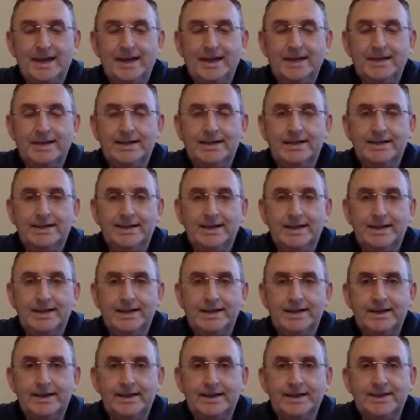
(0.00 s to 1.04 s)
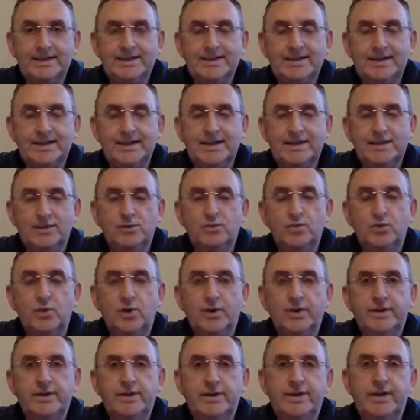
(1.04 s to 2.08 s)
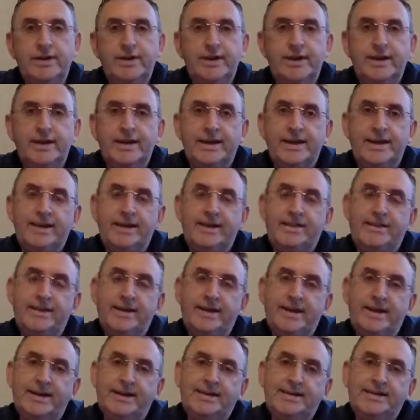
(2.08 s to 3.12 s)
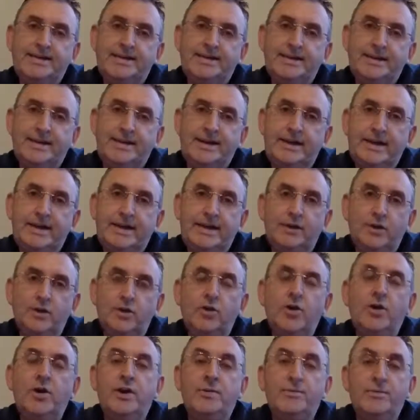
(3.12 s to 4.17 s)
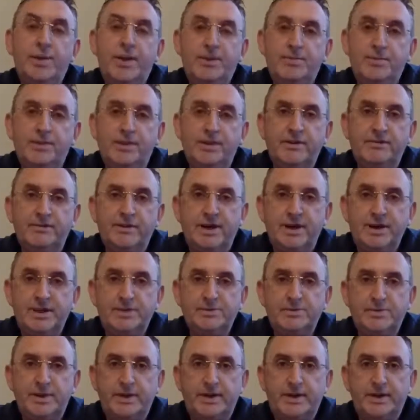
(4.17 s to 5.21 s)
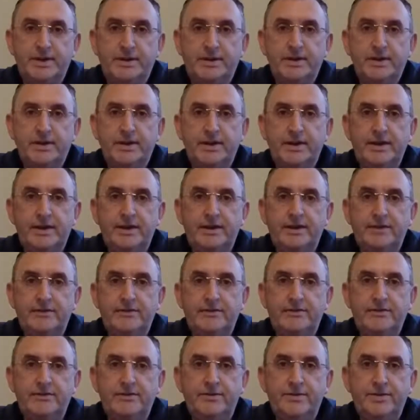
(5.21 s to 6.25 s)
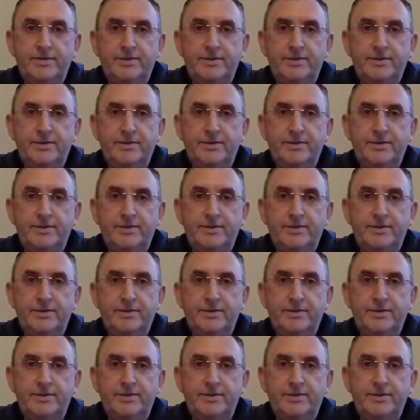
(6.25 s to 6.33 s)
And this is one that a lot of people have asked me. They have,